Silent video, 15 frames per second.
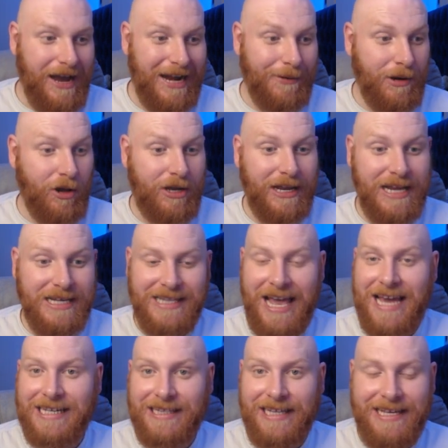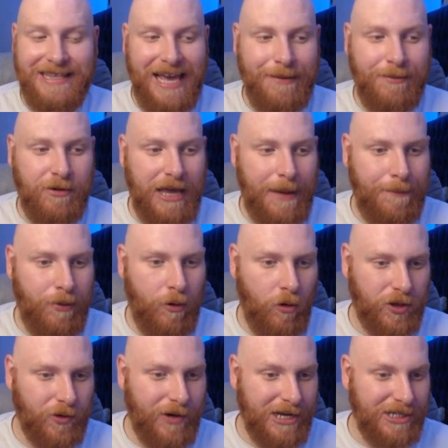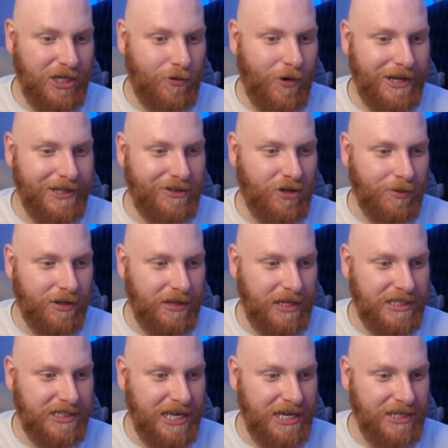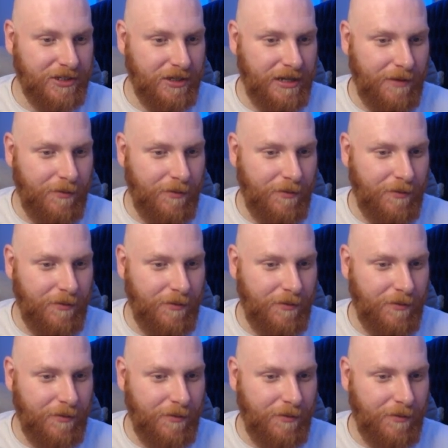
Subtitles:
And if we look at this latest league table here, Porto are actually quite dominant this season. They